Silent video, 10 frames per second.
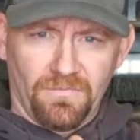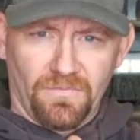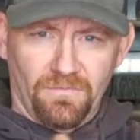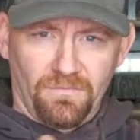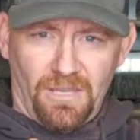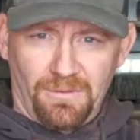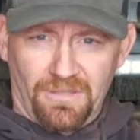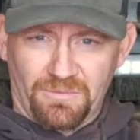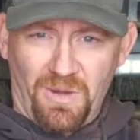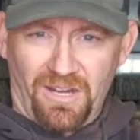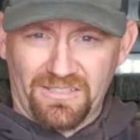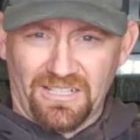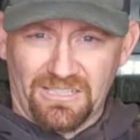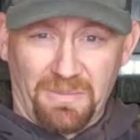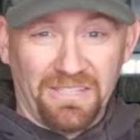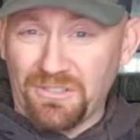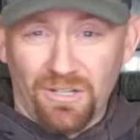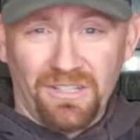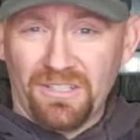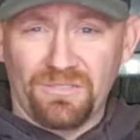maybe the sprocket's got a spacer on
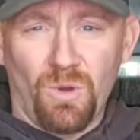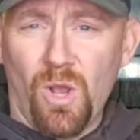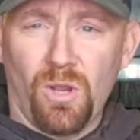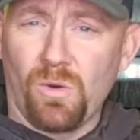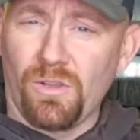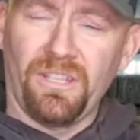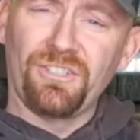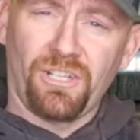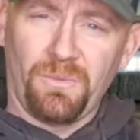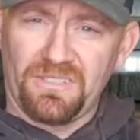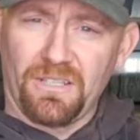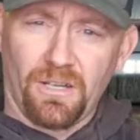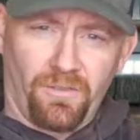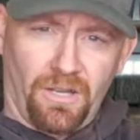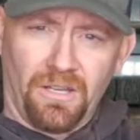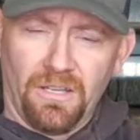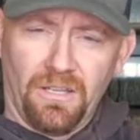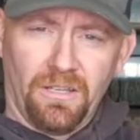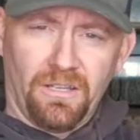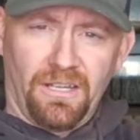it that's wrong, or the engine can be slid over.
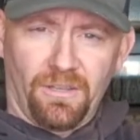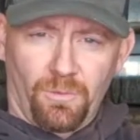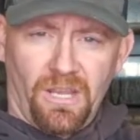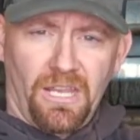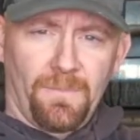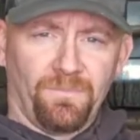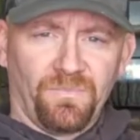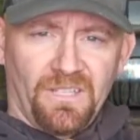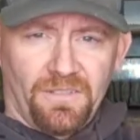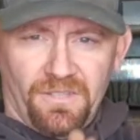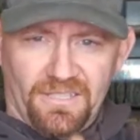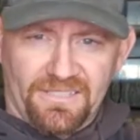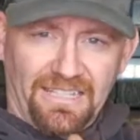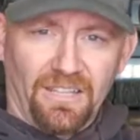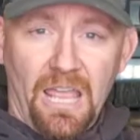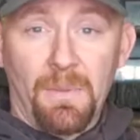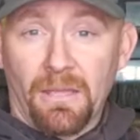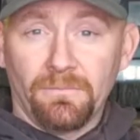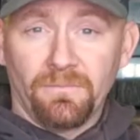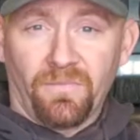Either way, it's the alignment
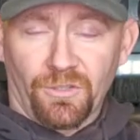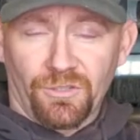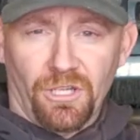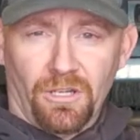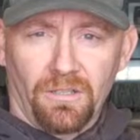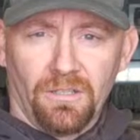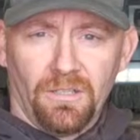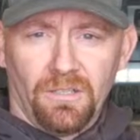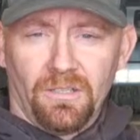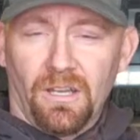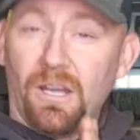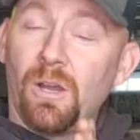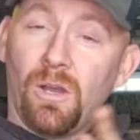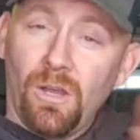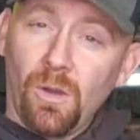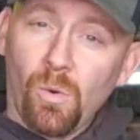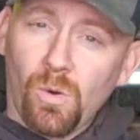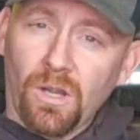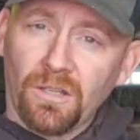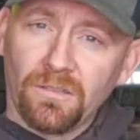for sure.
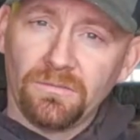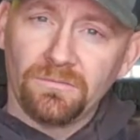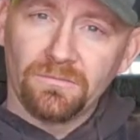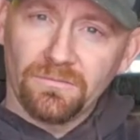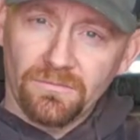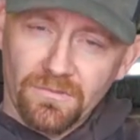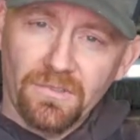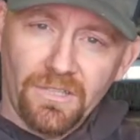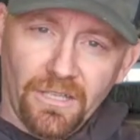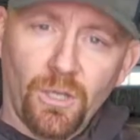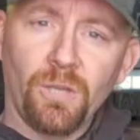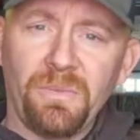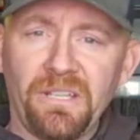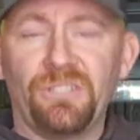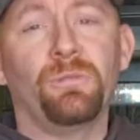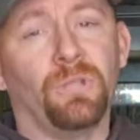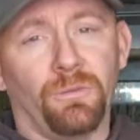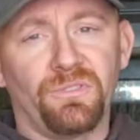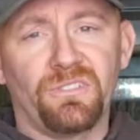Or it could be too loose,